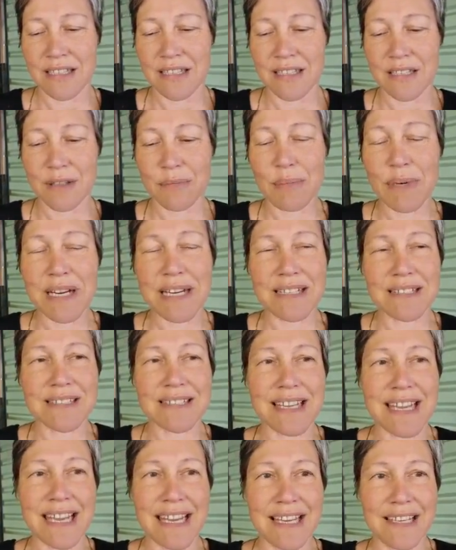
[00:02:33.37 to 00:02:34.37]
the past
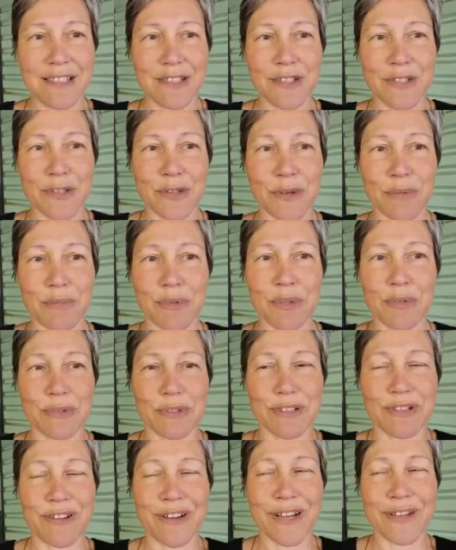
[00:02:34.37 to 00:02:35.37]
can stop you
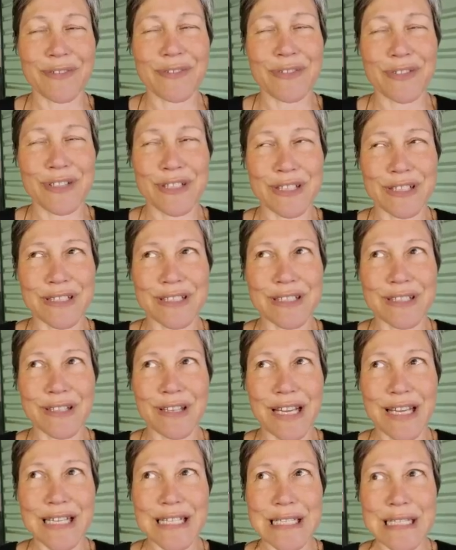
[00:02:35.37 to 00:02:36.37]
in life, just
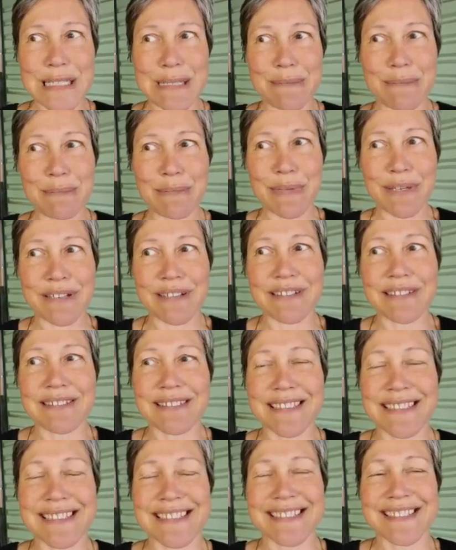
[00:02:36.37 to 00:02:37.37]
like Simba
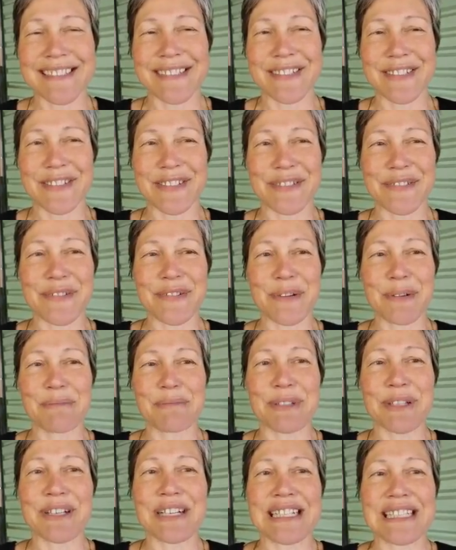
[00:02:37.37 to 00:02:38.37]
on the film
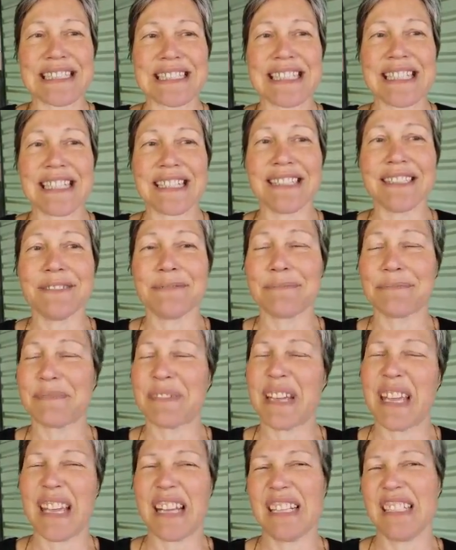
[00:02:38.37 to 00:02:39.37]
Lion King,
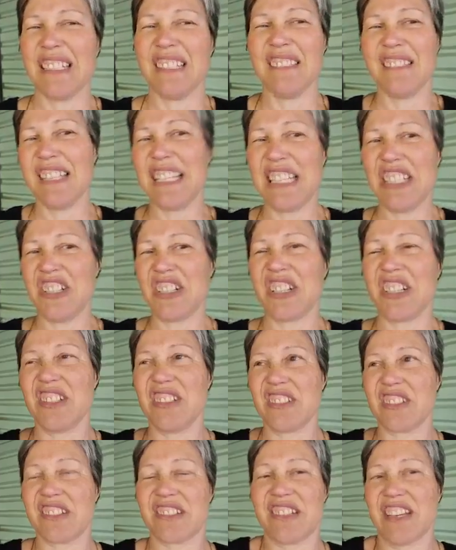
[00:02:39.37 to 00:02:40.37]
and then you can
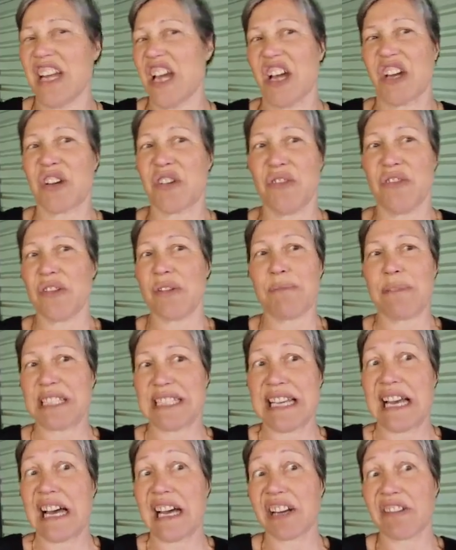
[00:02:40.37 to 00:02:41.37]
just Hakuna
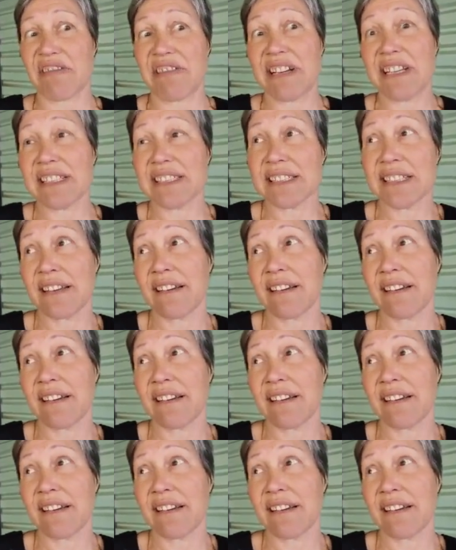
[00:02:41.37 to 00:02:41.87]
Matata it.